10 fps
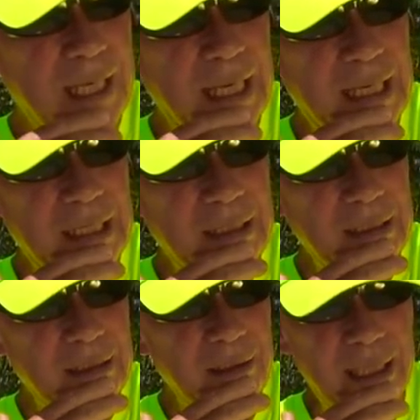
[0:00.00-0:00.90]
And
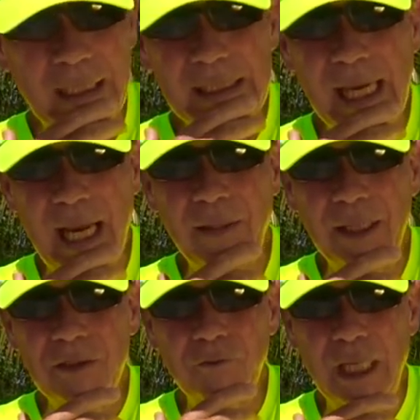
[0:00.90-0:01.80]
like I say, I
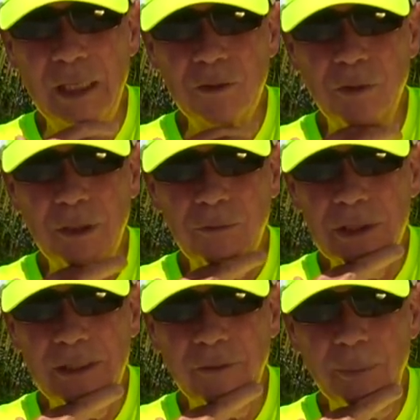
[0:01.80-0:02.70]
think it's the finest one that
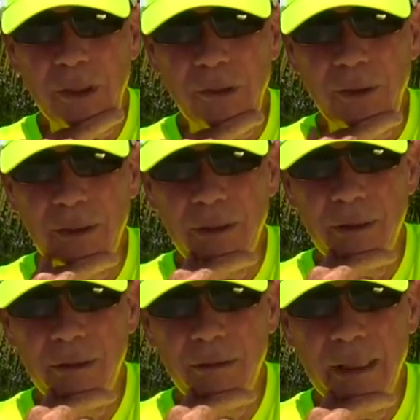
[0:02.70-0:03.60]
was ever built.
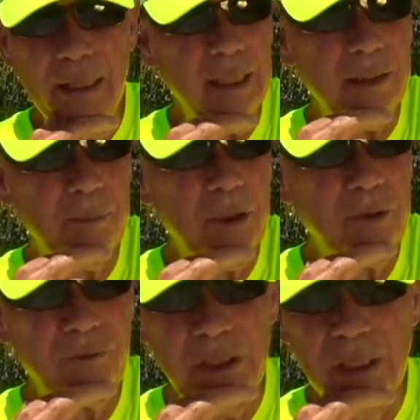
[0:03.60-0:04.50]
I think it's
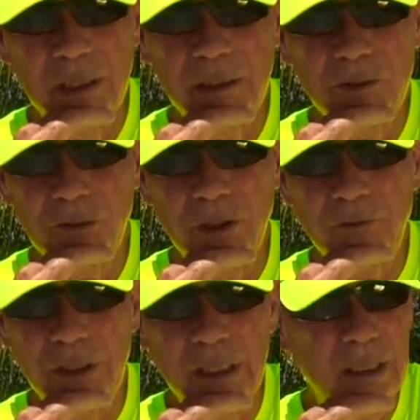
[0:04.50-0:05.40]
perfect. It's
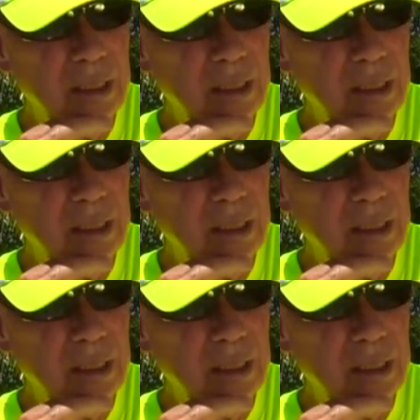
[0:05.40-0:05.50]
terrific.